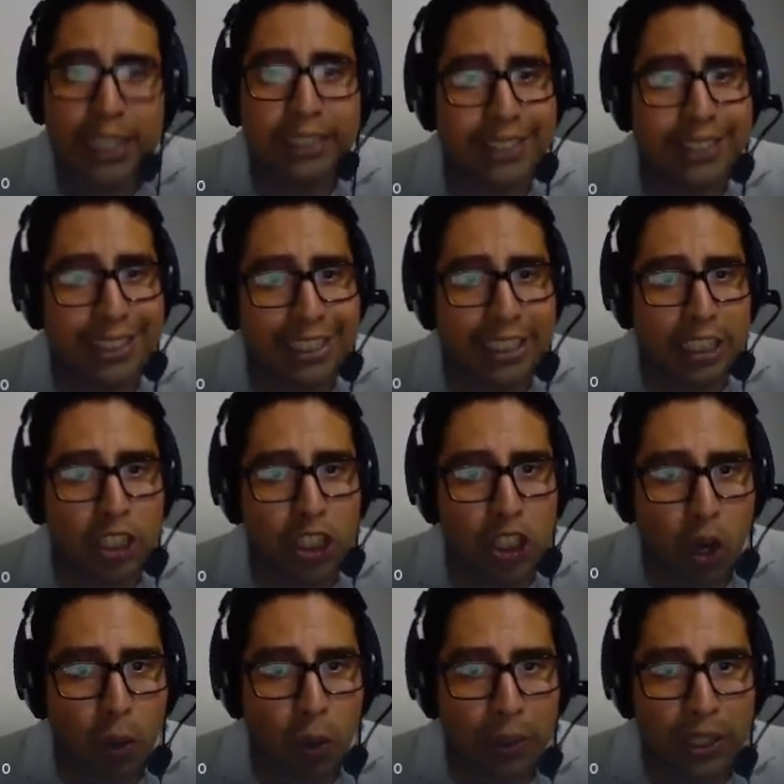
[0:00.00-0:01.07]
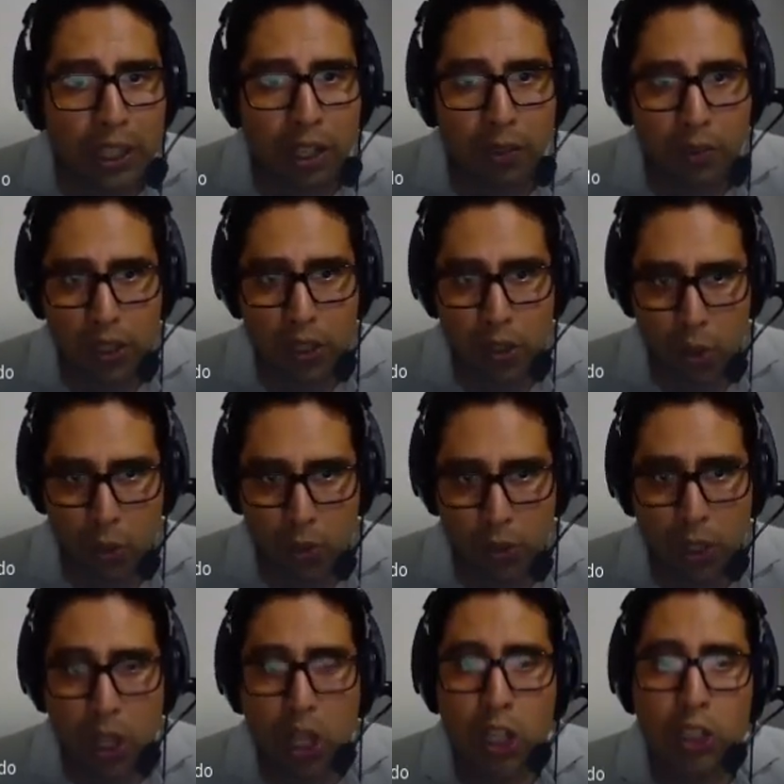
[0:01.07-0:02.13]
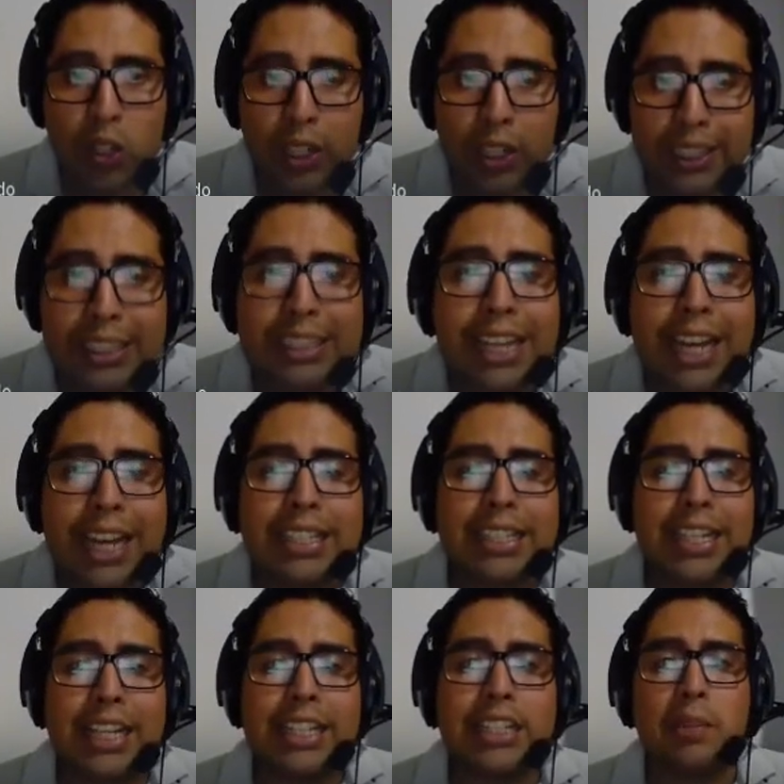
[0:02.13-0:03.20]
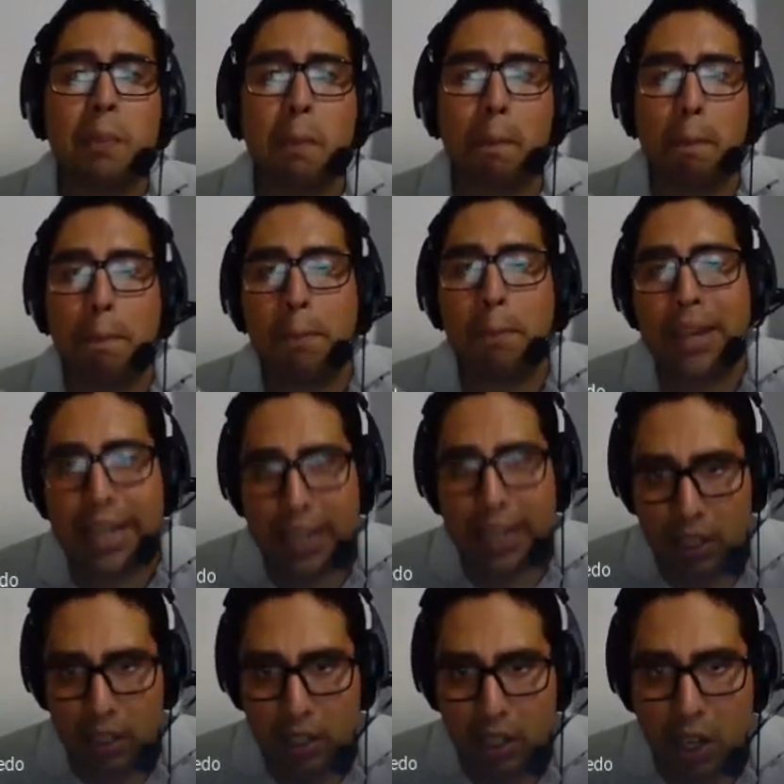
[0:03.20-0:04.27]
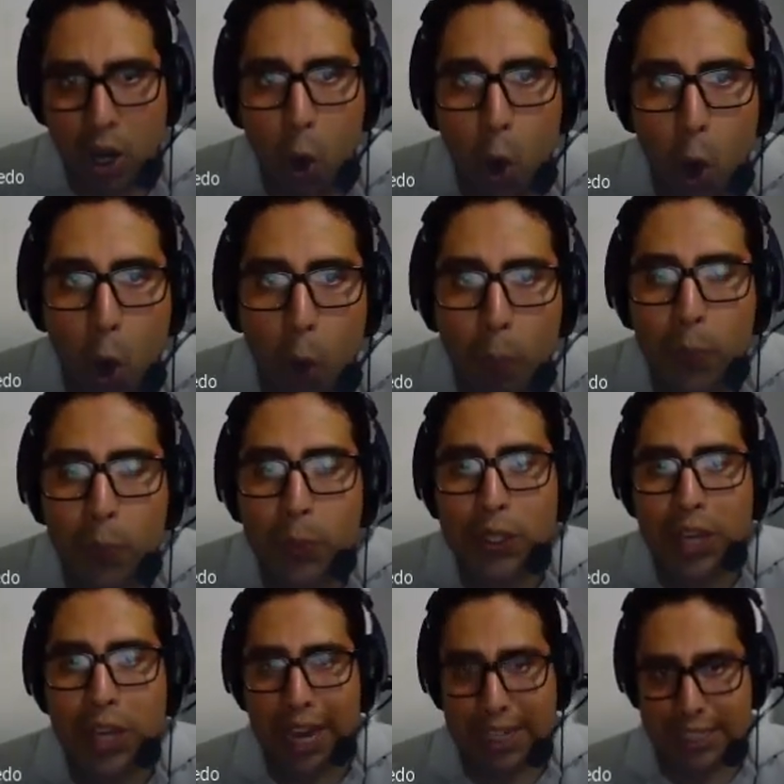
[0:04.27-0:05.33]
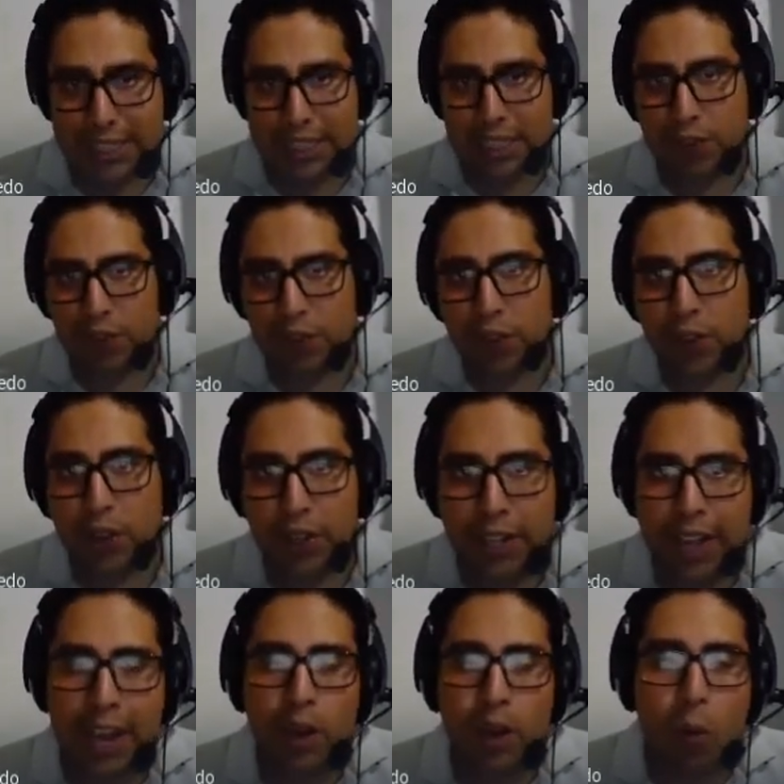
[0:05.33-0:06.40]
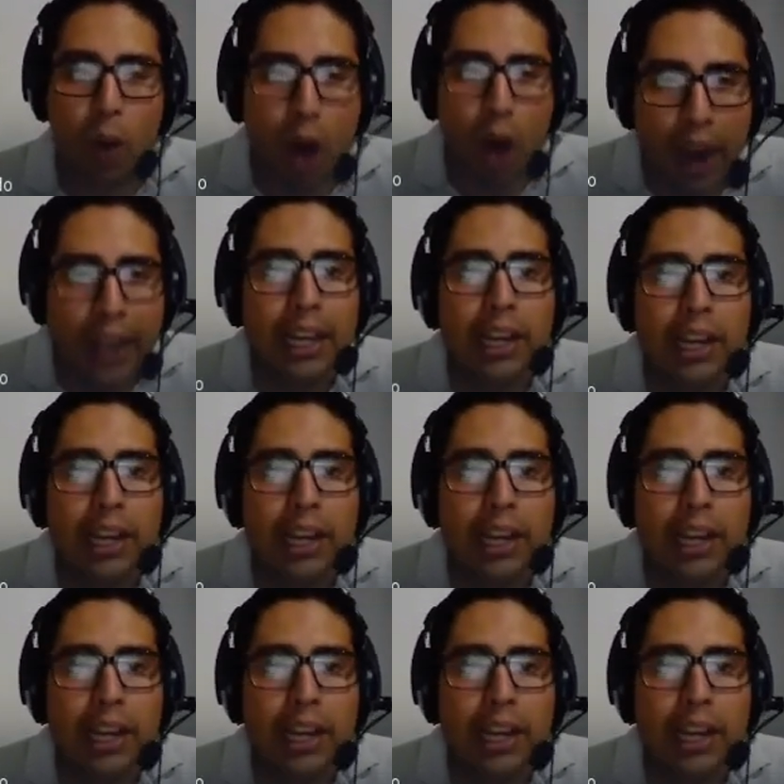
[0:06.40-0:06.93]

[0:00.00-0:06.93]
They didn't show me their results. So in this case, it's B, objective. Okay, why?